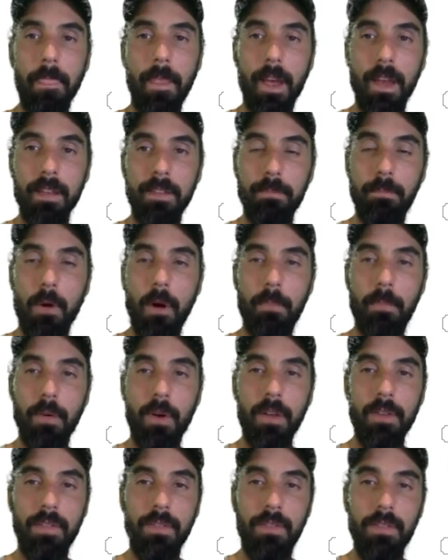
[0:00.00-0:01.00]
a spot
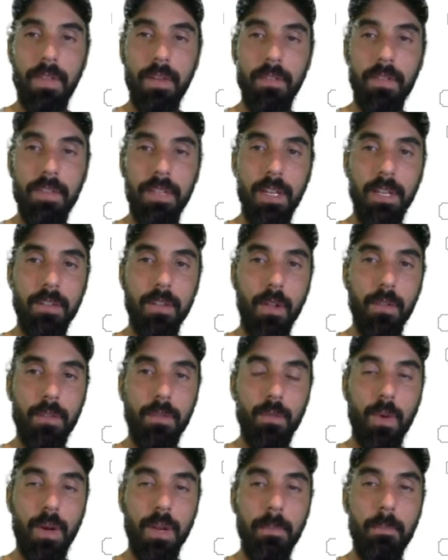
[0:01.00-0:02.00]
price of
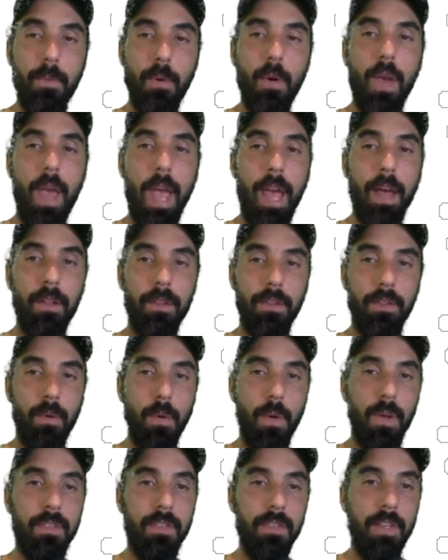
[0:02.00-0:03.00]
$17.20 per ounce
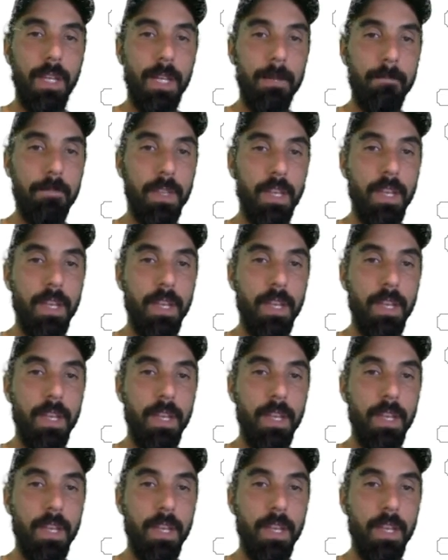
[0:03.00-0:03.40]
USD.